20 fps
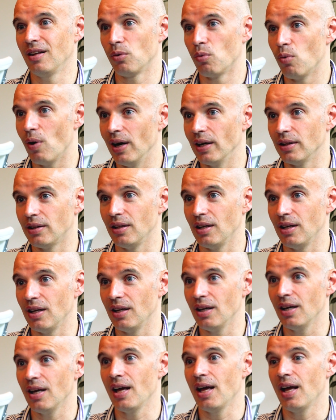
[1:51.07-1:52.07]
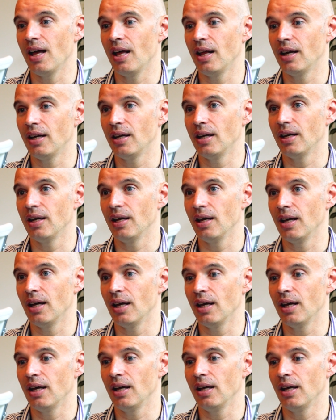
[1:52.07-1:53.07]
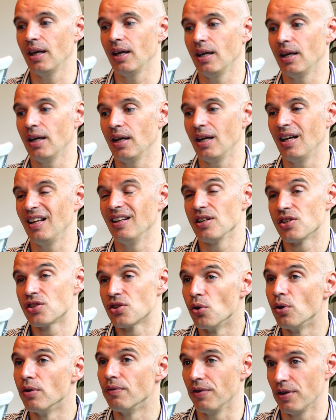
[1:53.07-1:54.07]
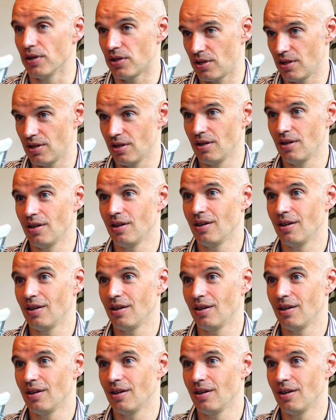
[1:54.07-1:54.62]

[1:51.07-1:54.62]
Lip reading: the quality and in the service,